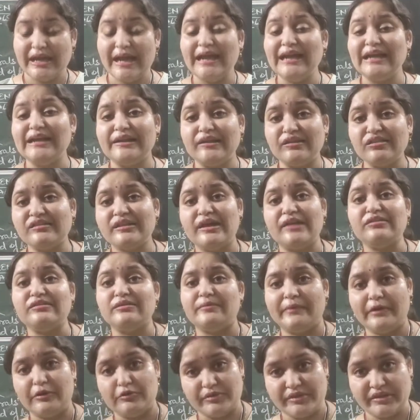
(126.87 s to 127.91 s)
I'll discuss
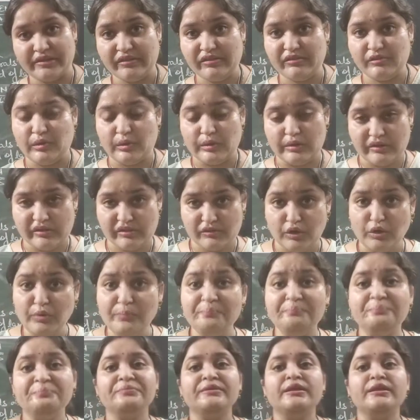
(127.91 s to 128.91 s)
about this also.